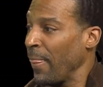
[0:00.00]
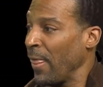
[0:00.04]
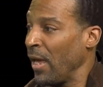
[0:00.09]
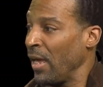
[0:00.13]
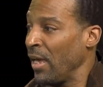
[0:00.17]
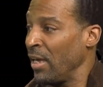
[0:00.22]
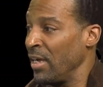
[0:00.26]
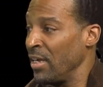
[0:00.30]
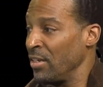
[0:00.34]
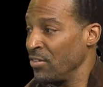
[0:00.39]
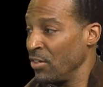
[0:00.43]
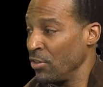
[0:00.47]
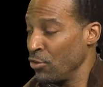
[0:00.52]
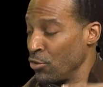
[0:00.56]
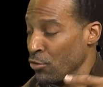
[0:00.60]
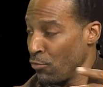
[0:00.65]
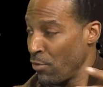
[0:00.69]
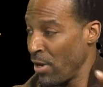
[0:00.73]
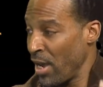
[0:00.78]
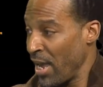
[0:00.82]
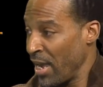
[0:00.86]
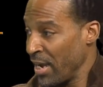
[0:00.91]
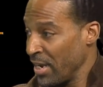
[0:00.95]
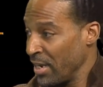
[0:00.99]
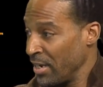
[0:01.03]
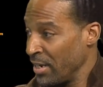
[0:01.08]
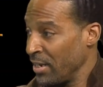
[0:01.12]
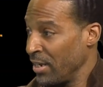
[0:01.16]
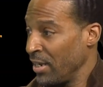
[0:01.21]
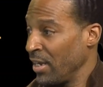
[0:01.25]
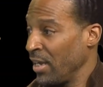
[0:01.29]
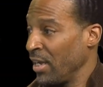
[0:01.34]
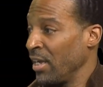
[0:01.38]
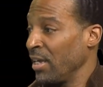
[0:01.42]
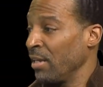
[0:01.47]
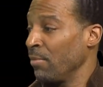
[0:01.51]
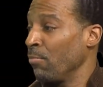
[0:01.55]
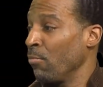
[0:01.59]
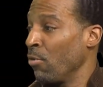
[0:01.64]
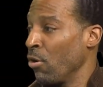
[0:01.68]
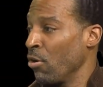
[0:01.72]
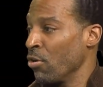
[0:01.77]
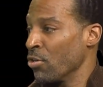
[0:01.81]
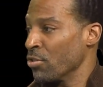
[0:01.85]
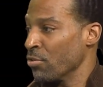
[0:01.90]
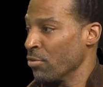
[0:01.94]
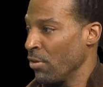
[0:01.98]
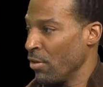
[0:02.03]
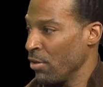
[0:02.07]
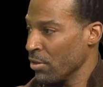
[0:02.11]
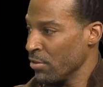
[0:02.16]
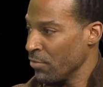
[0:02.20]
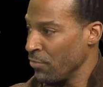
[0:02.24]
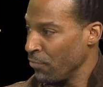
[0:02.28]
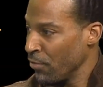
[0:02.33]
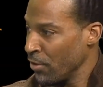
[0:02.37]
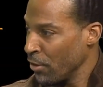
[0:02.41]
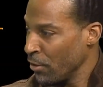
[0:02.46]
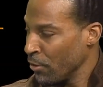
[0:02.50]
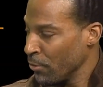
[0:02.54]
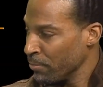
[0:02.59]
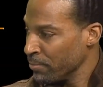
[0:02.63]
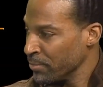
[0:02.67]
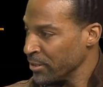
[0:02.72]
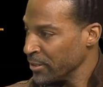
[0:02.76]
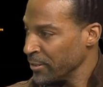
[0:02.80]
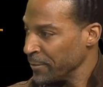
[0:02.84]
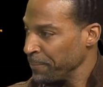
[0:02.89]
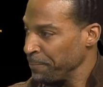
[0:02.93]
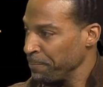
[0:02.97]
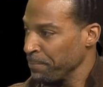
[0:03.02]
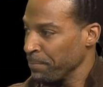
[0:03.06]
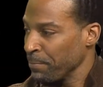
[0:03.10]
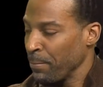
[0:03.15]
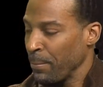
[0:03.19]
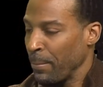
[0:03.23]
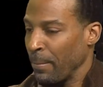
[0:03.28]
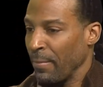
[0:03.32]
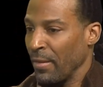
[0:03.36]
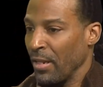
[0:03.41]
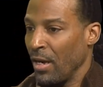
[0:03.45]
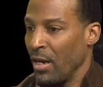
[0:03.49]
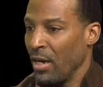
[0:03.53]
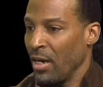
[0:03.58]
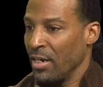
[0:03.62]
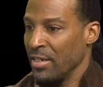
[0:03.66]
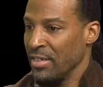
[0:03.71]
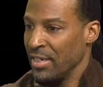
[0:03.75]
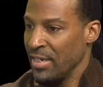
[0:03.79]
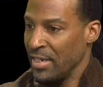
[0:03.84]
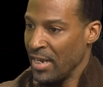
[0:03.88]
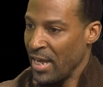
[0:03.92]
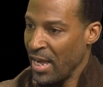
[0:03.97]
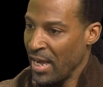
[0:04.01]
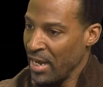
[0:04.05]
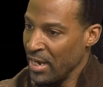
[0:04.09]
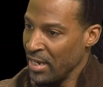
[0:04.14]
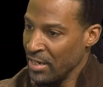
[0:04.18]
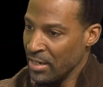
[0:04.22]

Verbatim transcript: as a dragon in martial arts films today?